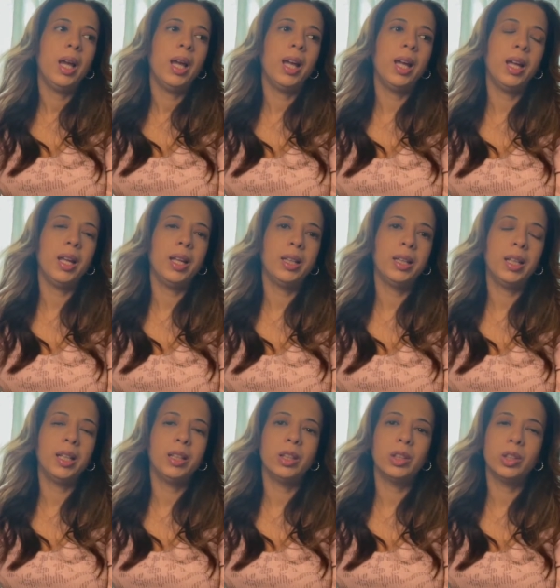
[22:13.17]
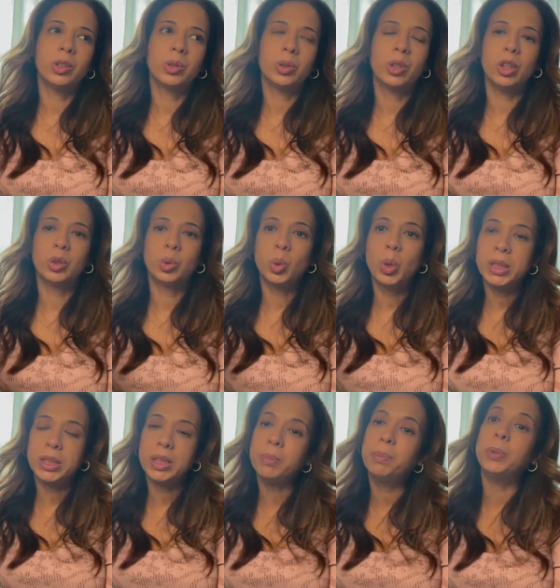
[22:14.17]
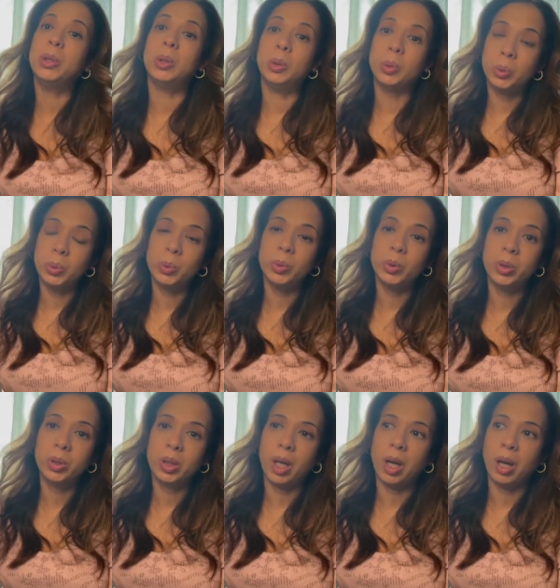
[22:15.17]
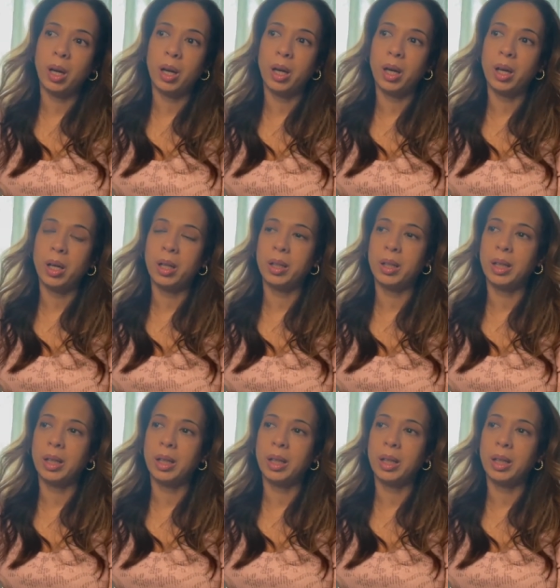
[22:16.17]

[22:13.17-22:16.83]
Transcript: And then the, the twisted balloons are,